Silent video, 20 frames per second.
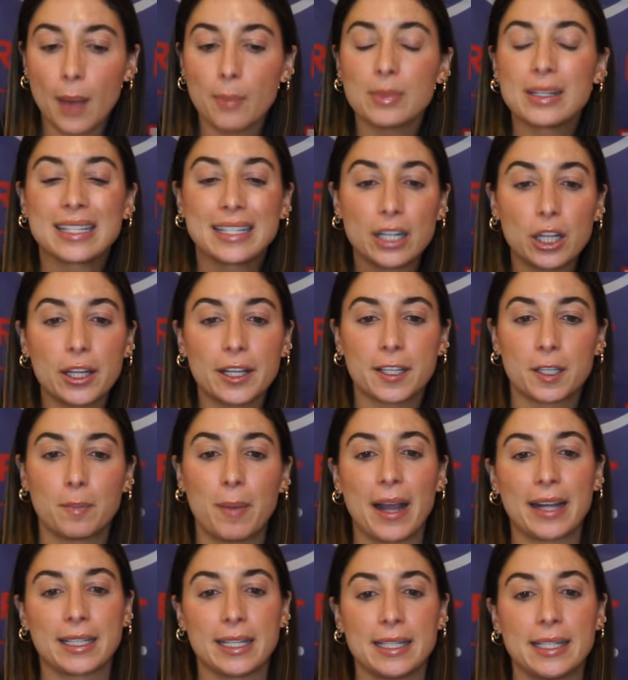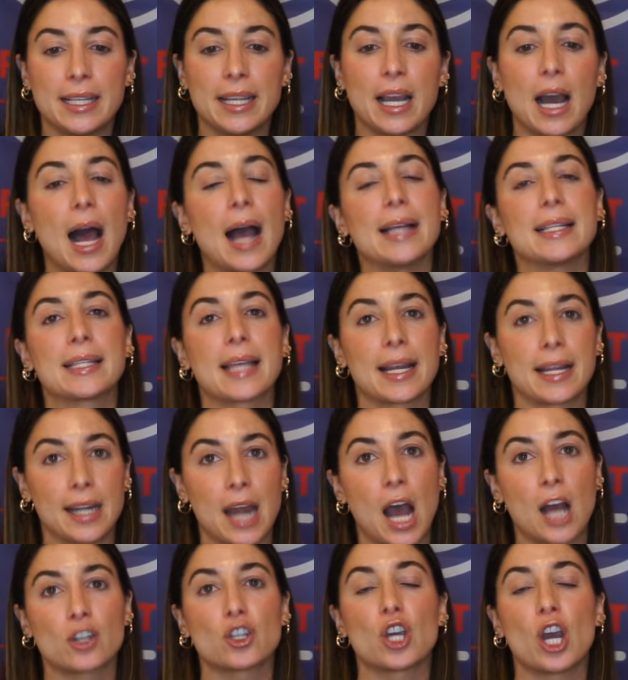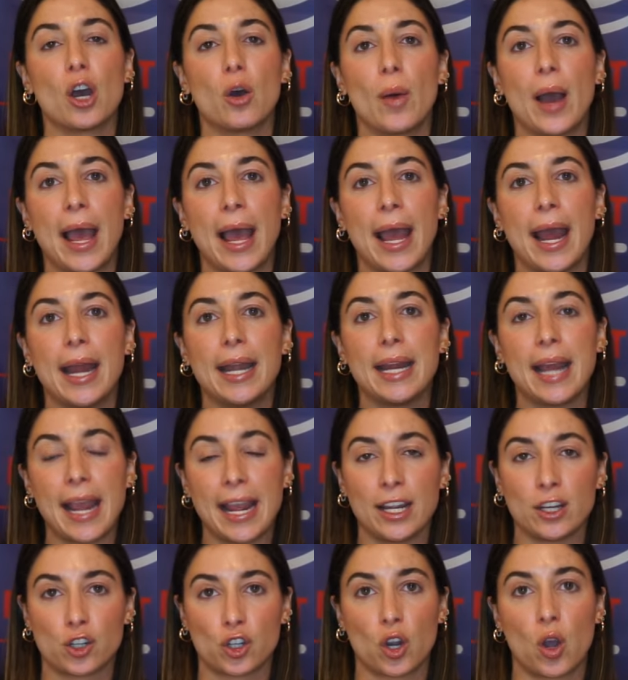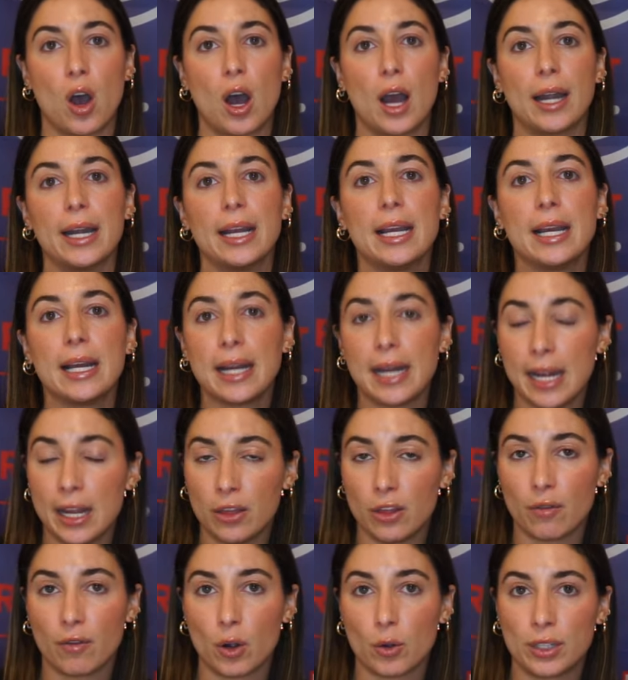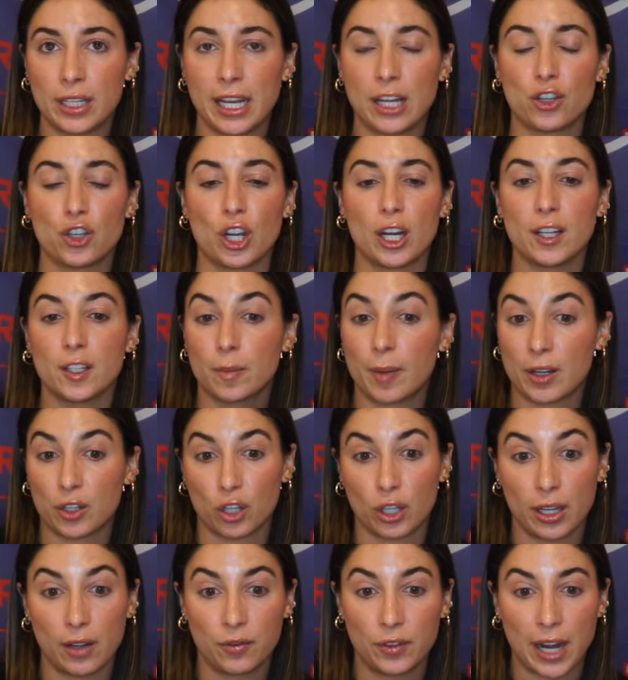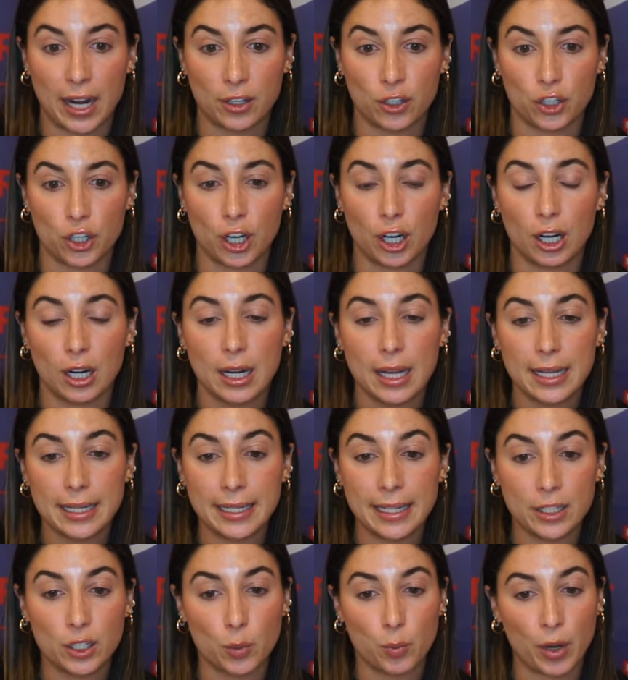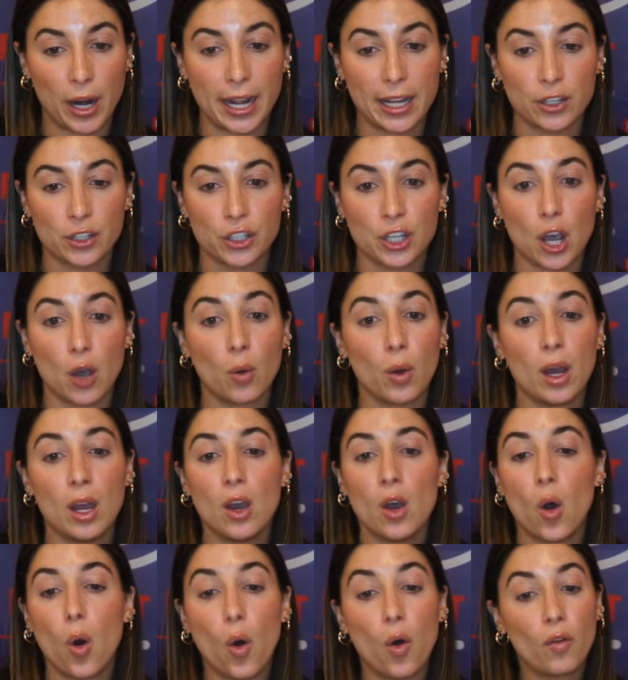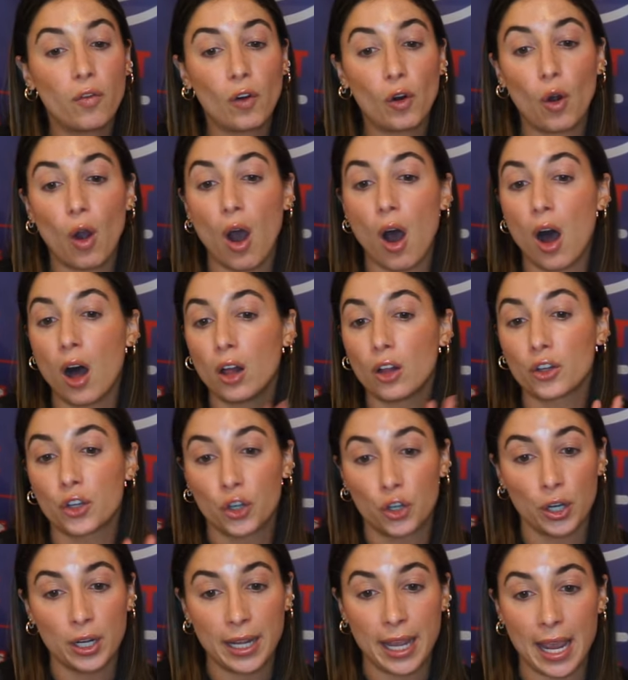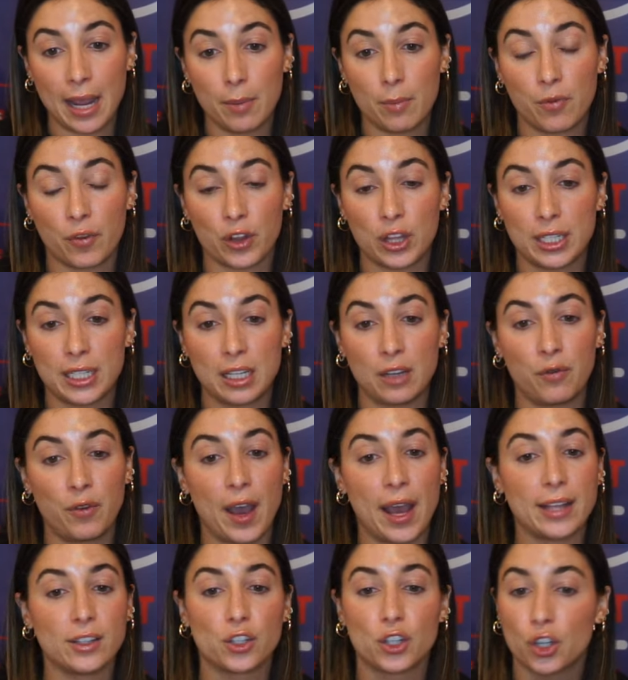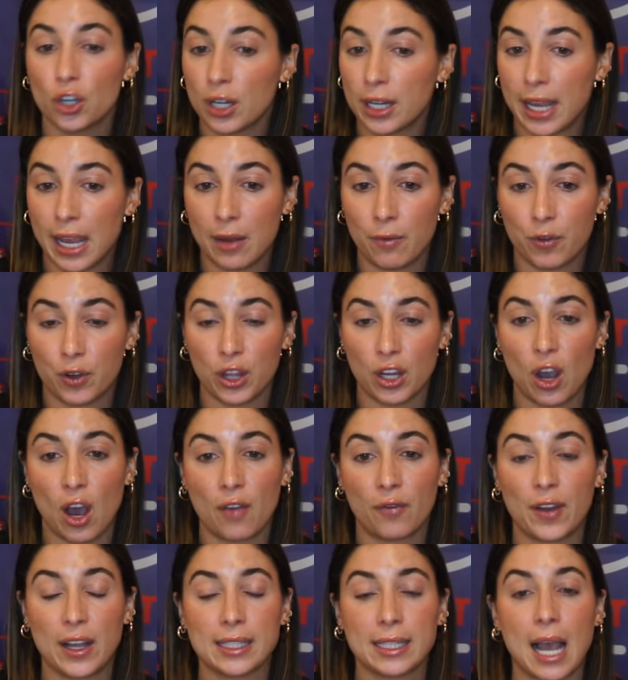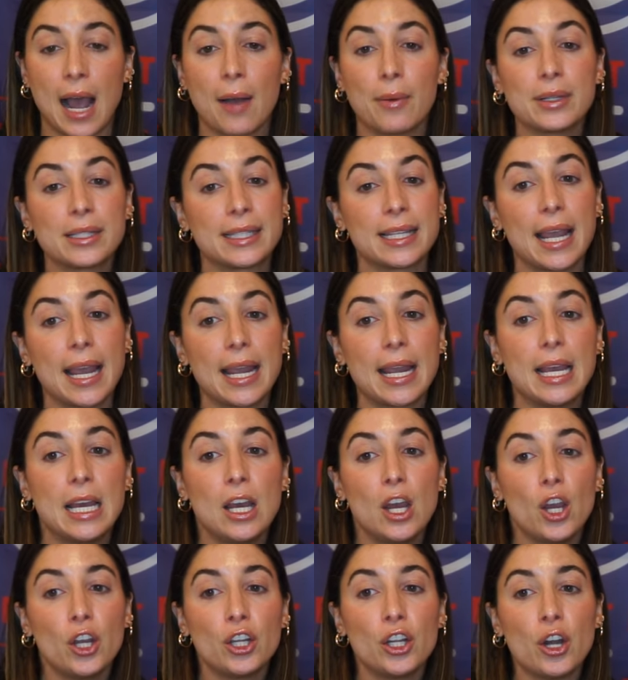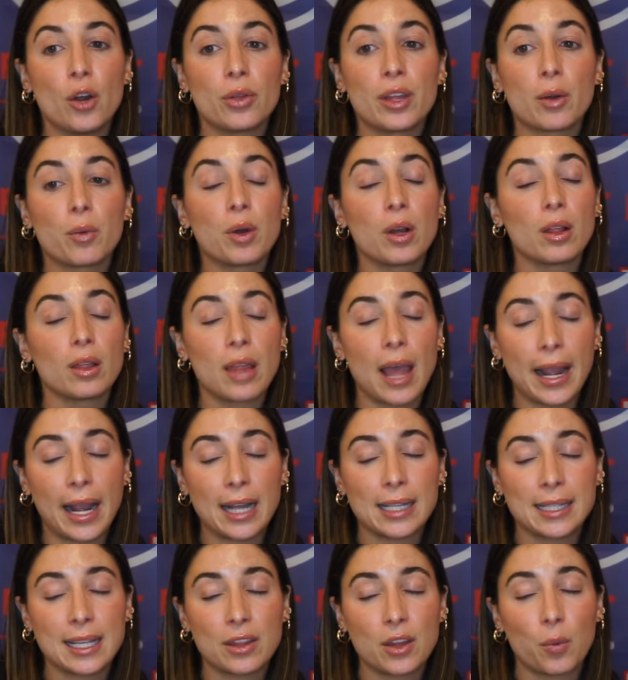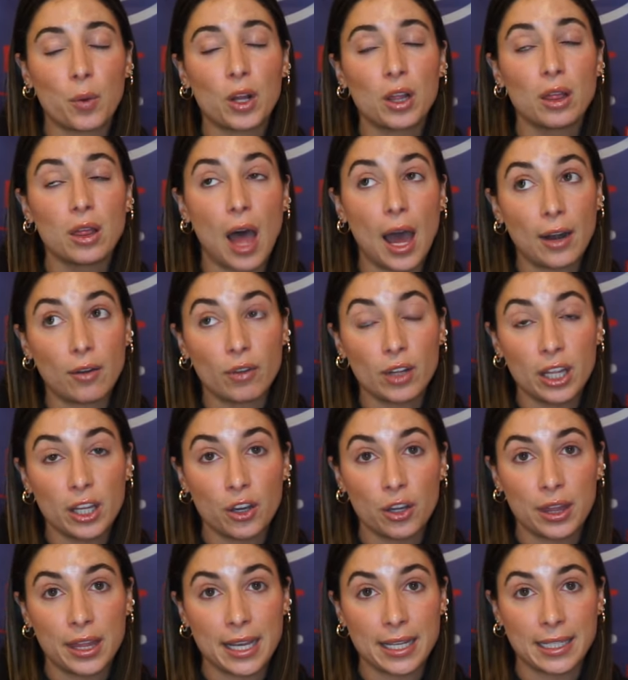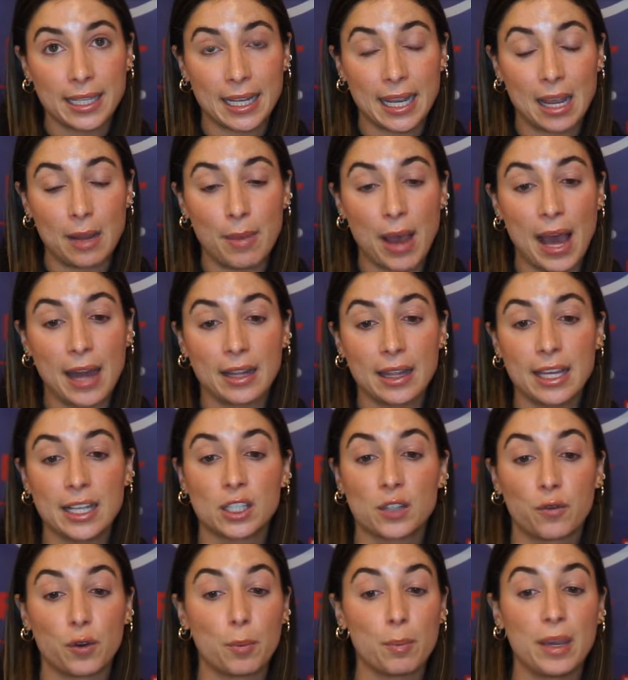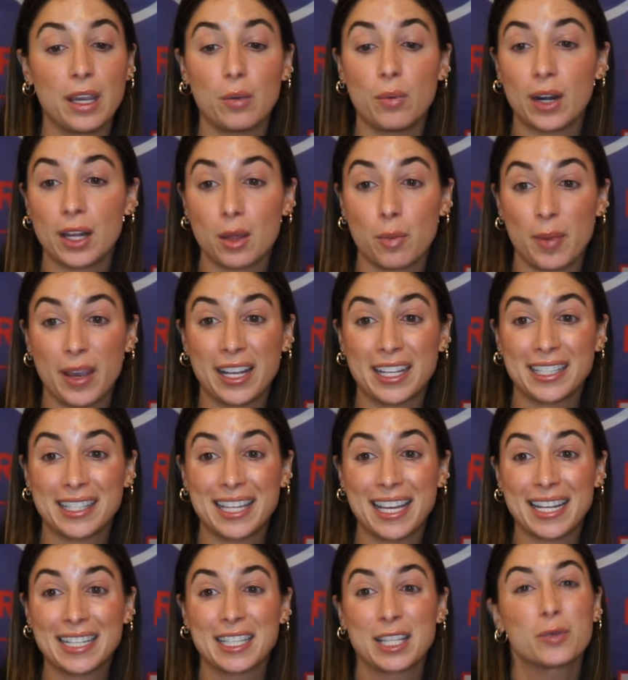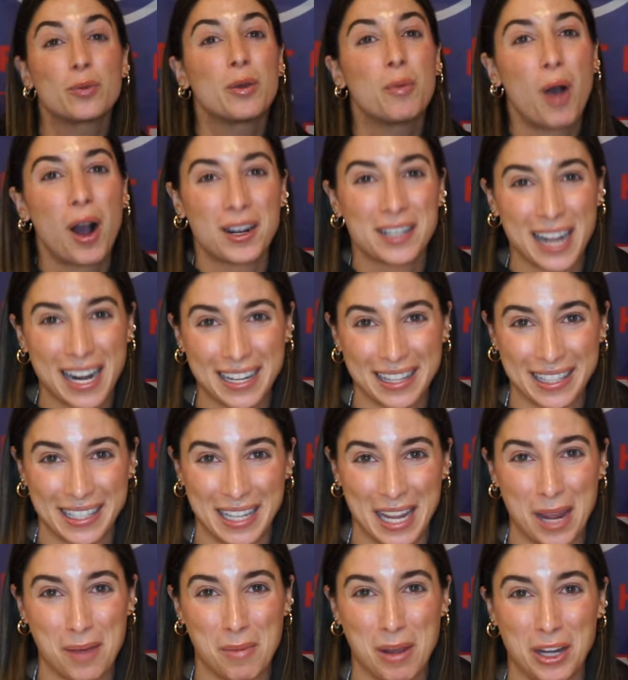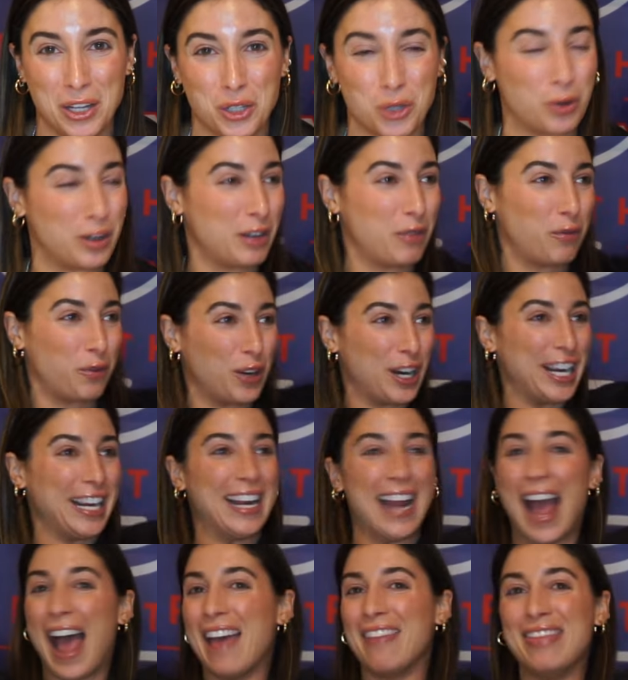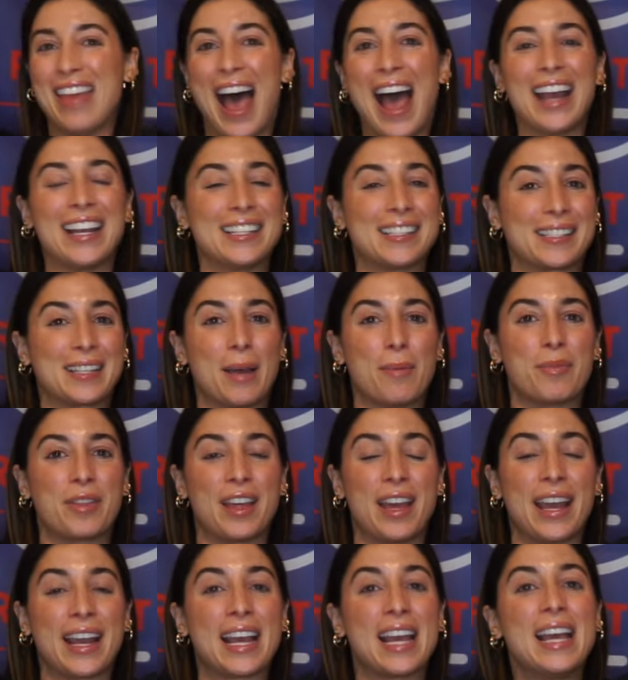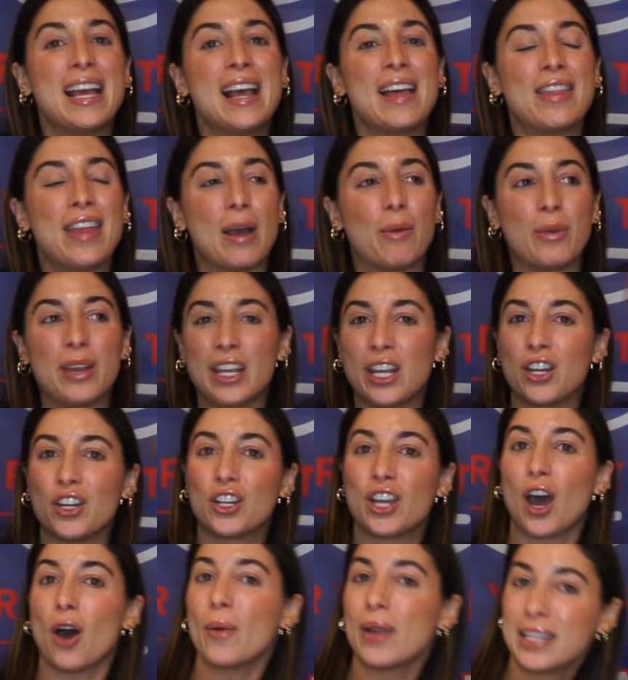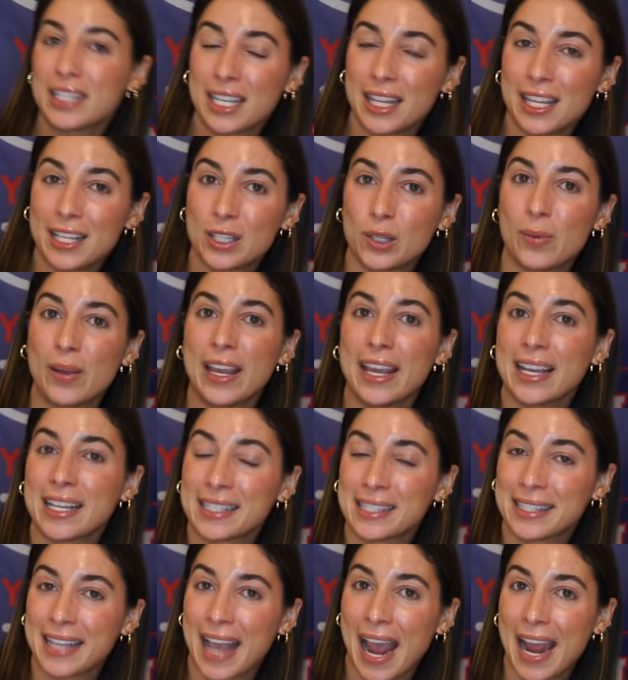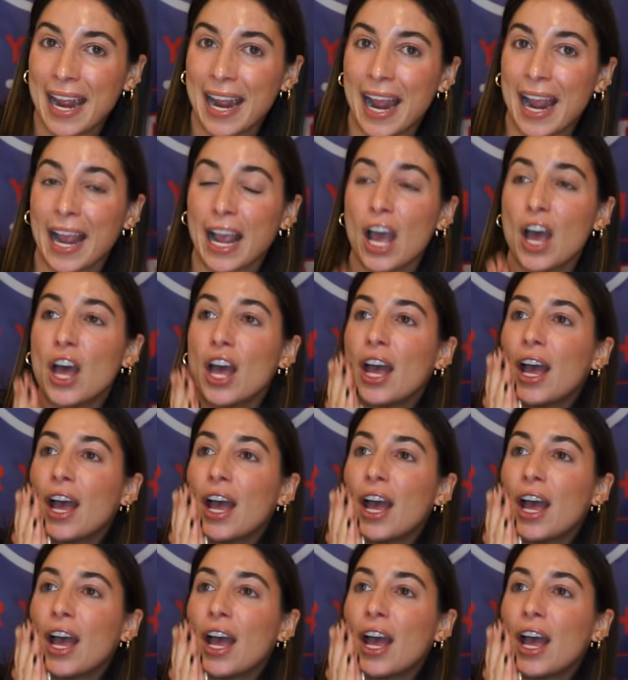still expect to see guys like Nacho and A'Shawn in the rotation, especially if Dexter needs a break. So overall, good game for the defense, good game for the offense. I would say, there were, like I said, there were a lot of really good things that came out of this. For me, one of the biggest things is we walked out of this game injury-free. And that is something that we can go into this week saying